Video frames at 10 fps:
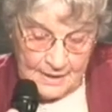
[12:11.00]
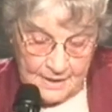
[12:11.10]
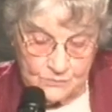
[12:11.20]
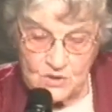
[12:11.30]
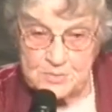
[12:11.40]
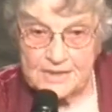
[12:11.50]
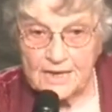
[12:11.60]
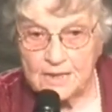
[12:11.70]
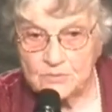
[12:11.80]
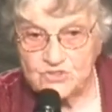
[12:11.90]
We became
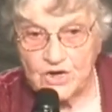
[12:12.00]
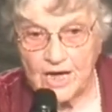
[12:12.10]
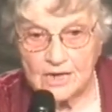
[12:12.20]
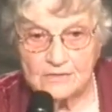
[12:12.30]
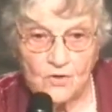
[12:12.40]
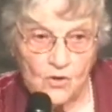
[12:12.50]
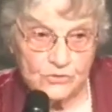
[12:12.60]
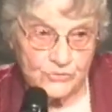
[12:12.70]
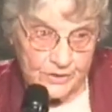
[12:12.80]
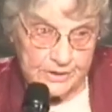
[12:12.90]
jack of all
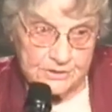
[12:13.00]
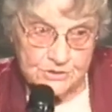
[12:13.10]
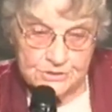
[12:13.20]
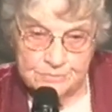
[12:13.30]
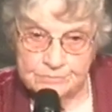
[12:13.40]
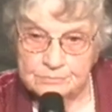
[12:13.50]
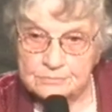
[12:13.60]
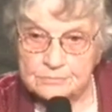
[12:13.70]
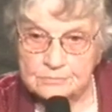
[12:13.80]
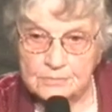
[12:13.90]
trades.
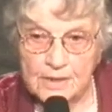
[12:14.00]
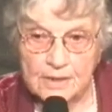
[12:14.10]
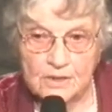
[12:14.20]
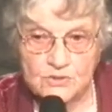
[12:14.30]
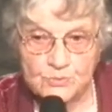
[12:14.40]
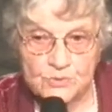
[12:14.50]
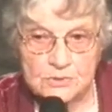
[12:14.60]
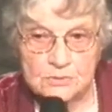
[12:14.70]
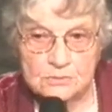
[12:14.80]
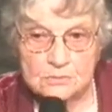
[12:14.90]
My husband
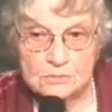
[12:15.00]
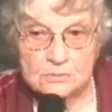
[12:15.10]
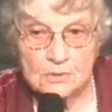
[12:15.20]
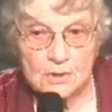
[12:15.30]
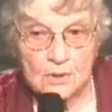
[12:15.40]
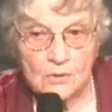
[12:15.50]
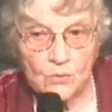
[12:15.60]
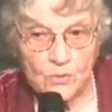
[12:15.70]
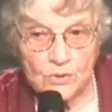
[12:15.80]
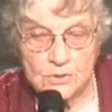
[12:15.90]

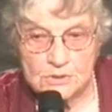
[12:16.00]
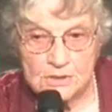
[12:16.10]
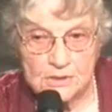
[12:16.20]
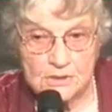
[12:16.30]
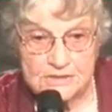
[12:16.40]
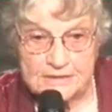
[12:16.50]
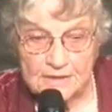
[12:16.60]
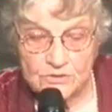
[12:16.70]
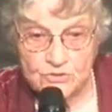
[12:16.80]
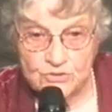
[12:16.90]
worked in the Teeland
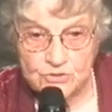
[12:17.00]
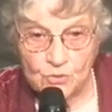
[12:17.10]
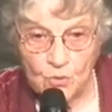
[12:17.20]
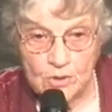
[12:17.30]
store.